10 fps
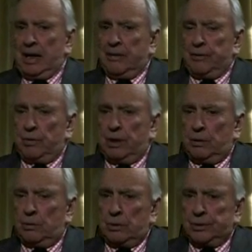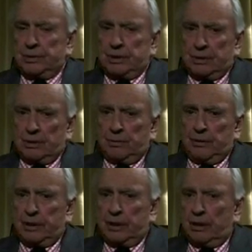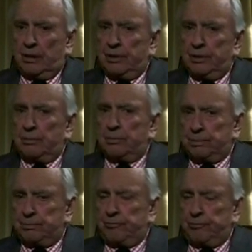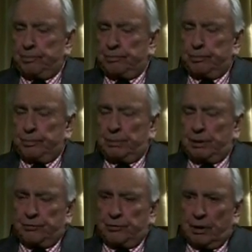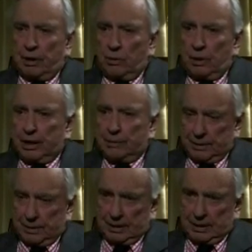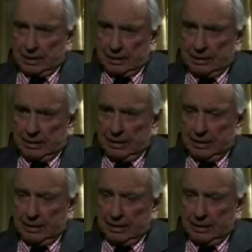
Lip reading: If you read the Wall Street Journal very carefully, you can pretty much figure out what happened that day.